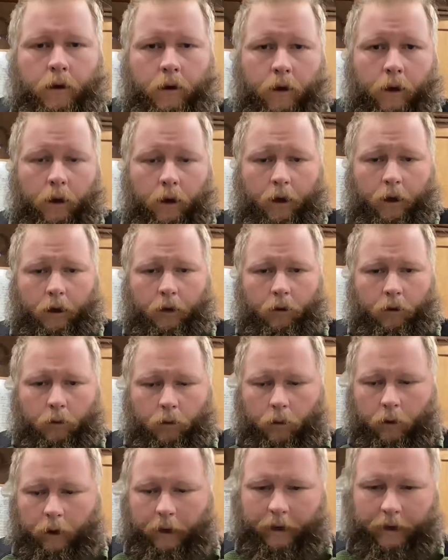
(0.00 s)
All
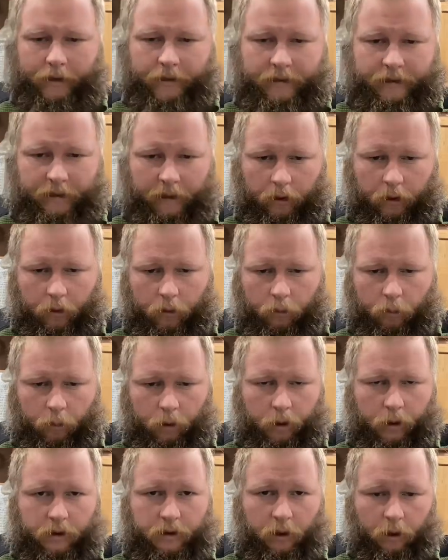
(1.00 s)
right, so we're
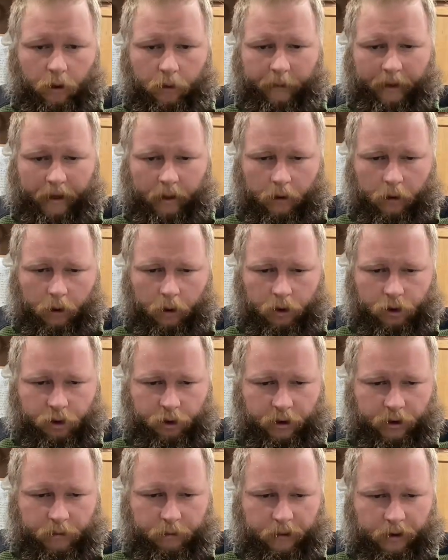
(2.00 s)
going to talk about a
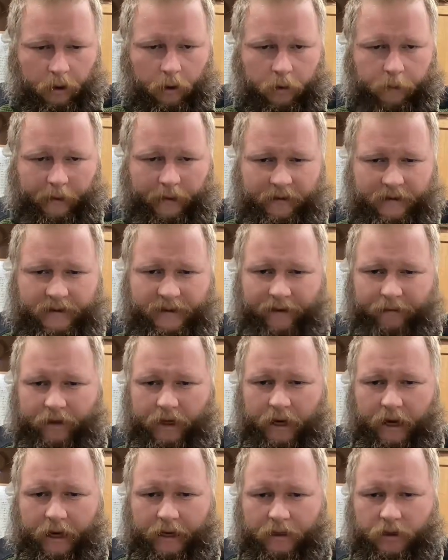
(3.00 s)
cartridge. We talked about the
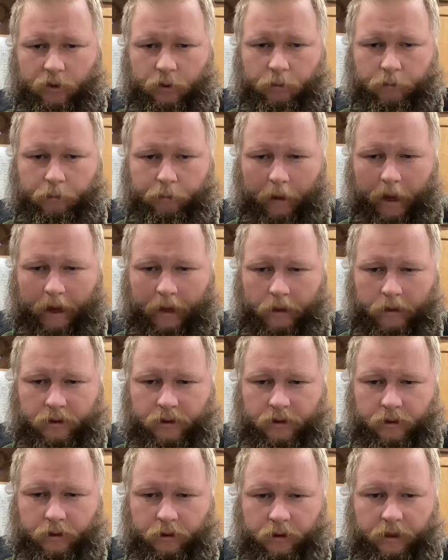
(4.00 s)
7.92
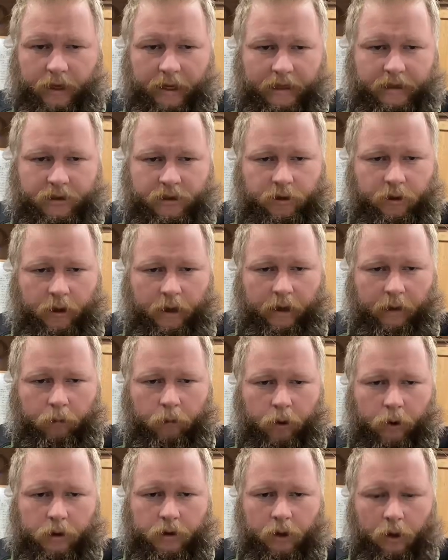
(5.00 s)
Mauser yesterday. We're
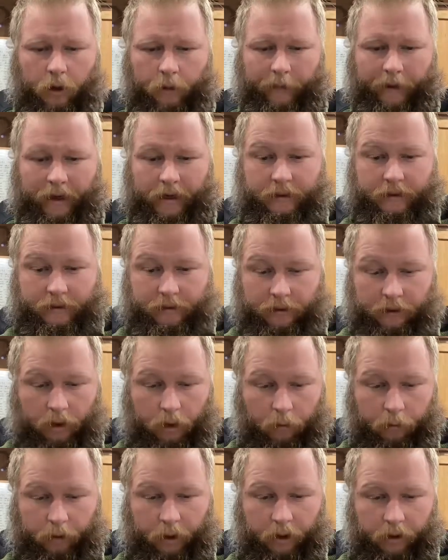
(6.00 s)
going to talk about its little
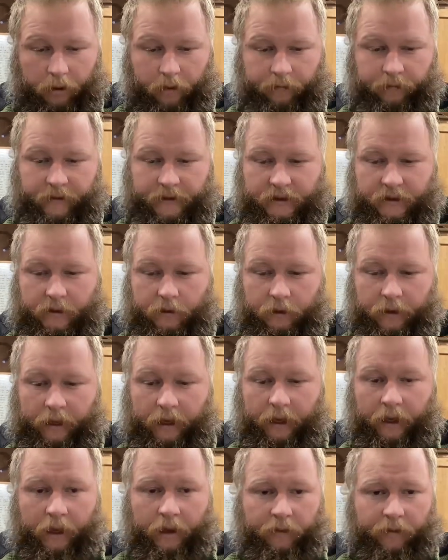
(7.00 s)
brother physically
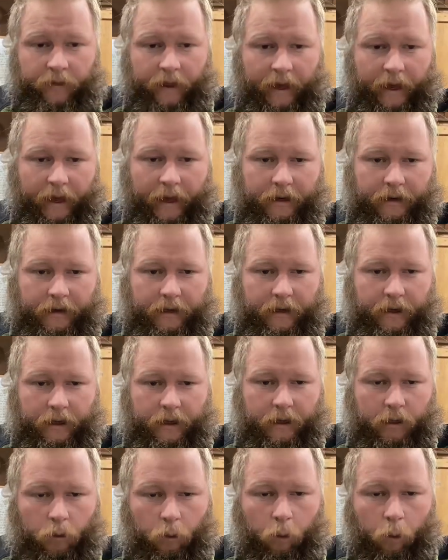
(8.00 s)
that
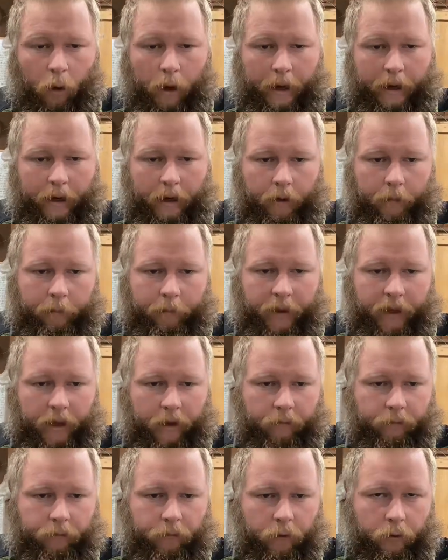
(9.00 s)
did quite a bit
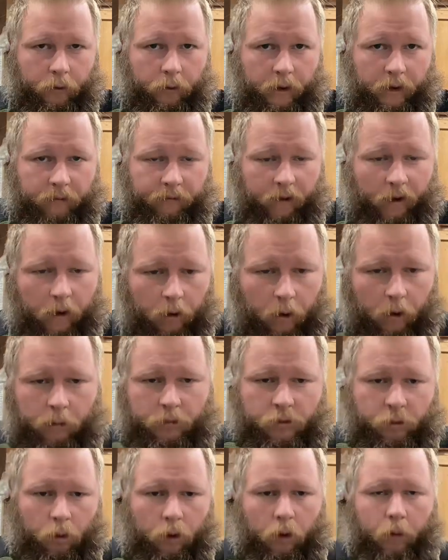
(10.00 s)
for the
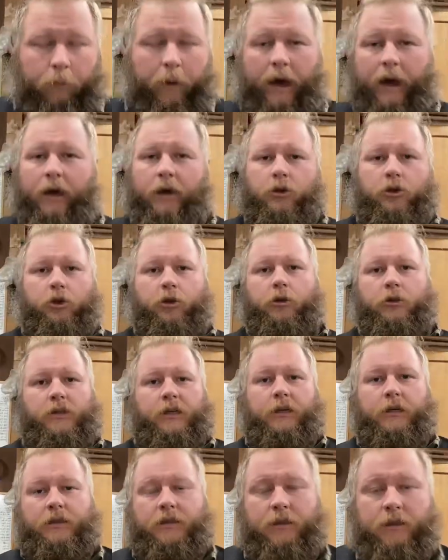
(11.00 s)
firearms world by
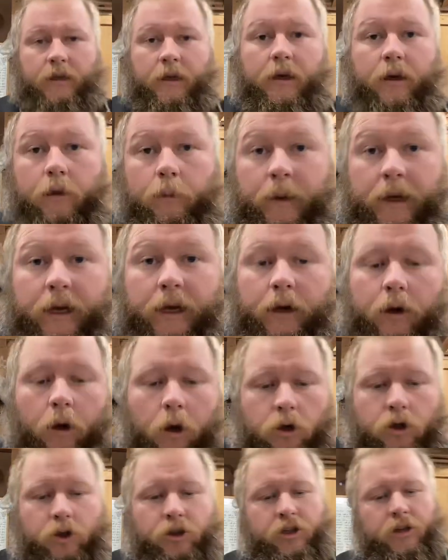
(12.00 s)
introducing us to the intermediate
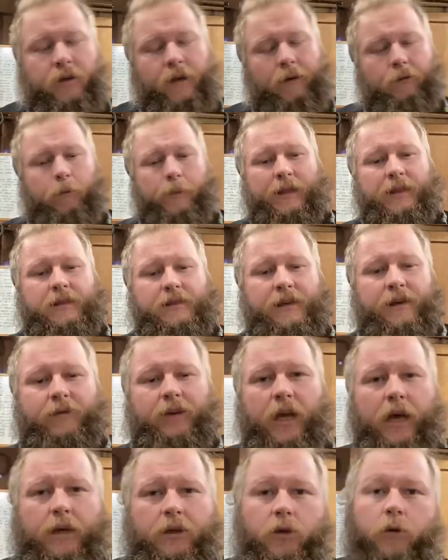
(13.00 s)
cartridge, and that would be the
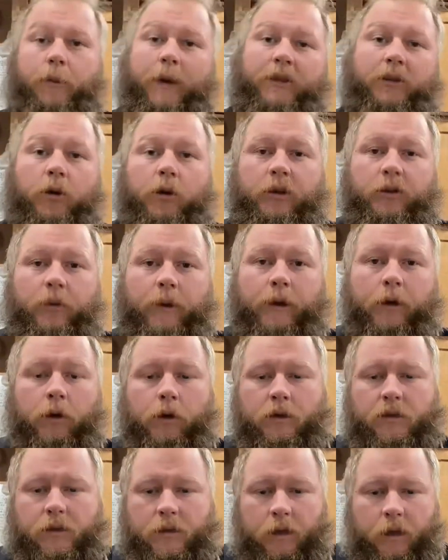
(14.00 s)
7.92 by 33
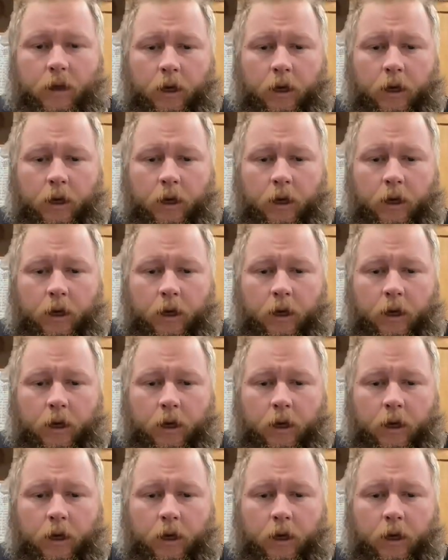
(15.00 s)
Kurz.